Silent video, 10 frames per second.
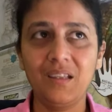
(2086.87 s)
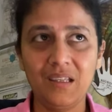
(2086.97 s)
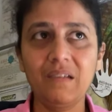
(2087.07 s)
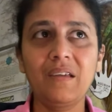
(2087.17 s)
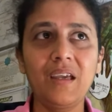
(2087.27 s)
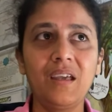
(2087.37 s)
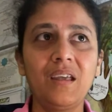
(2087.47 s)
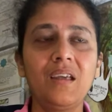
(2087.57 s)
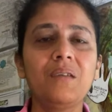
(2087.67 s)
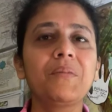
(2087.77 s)
Okay,
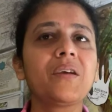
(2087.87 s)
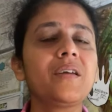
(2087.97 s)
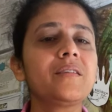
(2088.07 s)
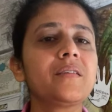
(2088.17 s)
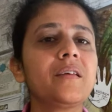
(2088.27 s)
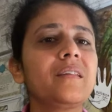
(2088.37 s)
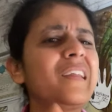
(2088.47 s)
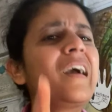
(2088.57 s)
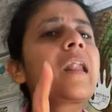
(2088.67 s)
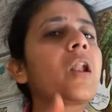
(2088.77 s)
because they
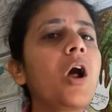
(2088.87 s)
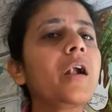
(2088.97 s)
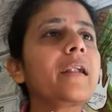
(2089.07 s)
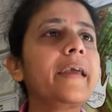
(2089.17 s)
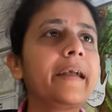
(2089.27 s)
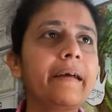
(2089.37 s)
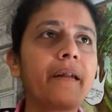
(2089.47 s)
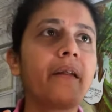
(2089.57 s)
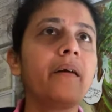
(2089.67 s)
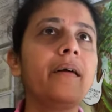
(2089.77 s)
are not like
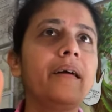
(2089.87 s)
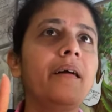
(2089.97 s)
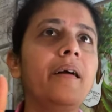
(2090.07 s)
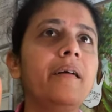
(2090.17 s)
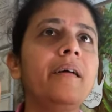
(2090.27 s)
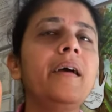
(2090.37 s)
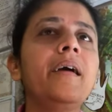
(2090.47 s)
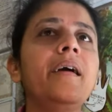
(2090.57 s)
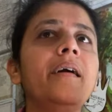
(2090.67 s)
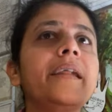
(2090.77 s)

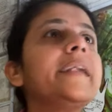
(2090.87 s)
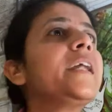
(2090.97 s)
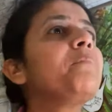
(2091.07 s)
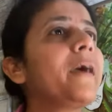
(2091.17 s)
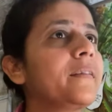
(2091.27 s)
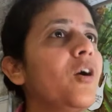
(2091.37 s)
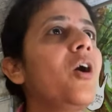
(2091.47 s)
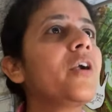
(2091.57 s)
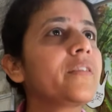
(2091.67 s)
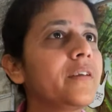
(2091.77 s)
written by the
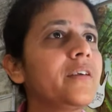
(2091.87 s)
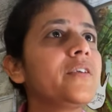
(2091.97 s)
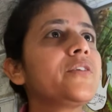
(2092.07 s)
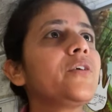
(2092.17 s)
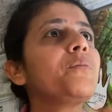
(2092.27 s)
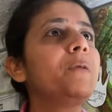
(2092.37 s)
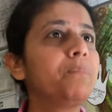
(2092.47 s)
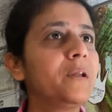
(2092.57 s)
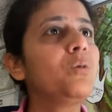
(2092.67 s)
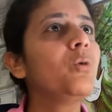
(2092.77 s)
authors or
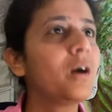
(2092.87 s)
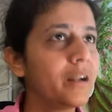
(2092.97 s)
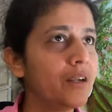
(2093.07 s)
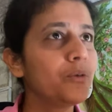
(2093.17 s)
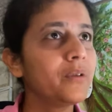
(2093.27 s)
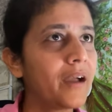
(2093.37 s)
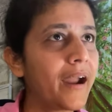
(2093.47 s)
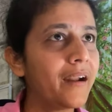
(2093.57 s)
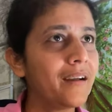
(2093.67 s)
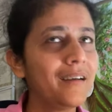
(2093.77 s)
people who are into the
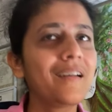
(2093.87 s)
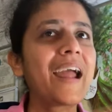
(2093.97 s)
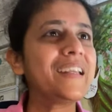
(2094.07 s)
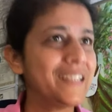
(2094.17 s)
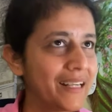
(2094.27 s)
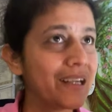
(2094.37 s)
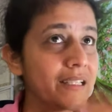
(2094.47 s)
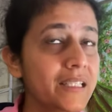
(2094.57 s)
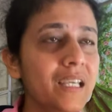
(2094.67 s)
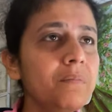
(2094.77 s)
writing
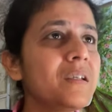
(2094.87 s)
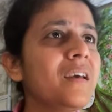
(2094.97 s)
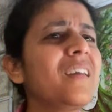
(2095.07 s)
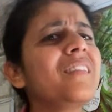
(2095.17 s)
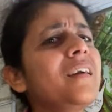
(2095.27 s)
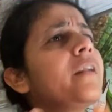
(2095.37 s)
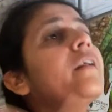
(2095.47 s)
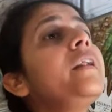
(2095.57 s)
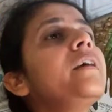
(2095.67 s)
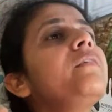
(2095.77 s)
concept. They're
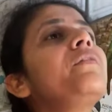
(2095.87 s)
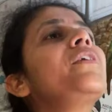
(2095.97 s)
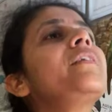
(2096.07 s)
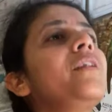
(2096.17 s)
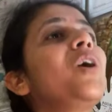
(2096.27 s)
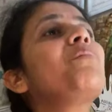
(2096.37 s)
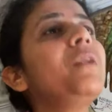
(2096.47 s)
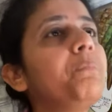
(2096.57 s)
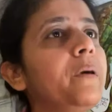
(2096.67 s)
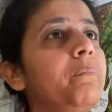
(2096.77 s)
written for the normal
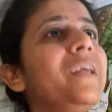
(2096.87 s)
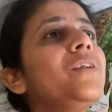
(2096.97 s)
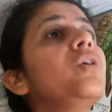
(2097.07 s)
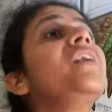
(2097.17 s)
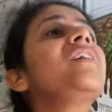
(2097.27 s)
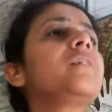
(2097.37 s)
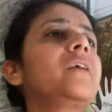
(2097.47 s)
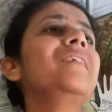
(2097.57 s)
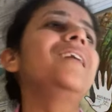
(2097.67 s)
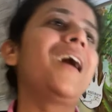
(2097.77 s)
public to
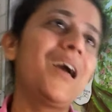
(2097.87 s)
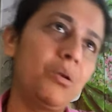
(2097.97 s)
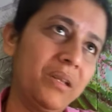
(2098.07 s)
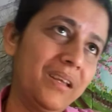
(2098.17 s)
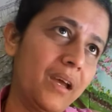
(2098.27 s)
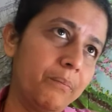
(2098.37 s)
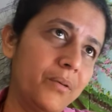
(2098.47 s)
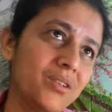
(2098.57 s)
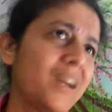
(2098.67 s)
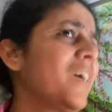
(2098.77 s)
understand the Ayurvedic
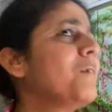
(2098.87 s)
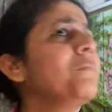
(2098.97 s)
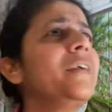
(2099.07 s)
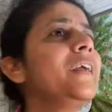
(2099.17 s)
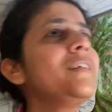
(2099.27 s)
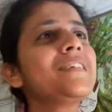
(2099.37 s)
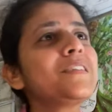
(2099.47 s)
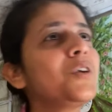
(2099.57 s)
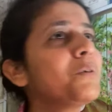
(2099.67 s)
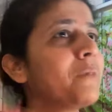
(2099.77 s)
approach. And English is
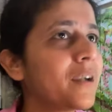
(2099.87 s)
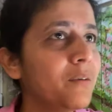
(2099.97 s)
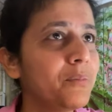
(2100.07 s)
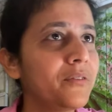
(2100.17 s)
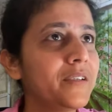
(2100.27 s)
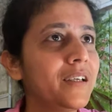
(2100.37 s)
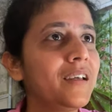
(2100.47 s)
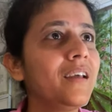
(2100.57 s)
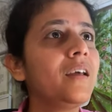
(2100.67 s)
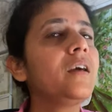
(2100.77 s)
not my cup of tea.
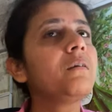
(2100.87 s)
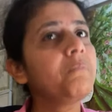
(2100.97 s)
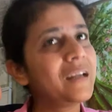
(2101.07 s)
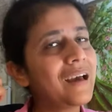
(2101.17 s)
But